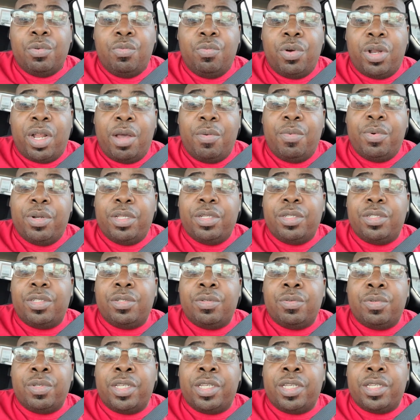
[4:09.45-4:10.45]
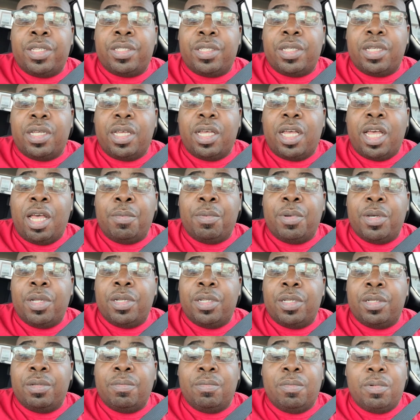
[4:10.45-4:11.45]
what I want to do is I'm
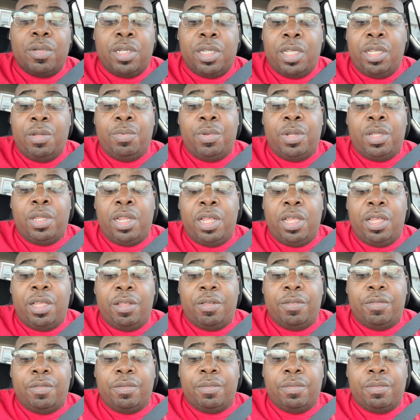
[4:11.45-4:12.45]
going to lead with love.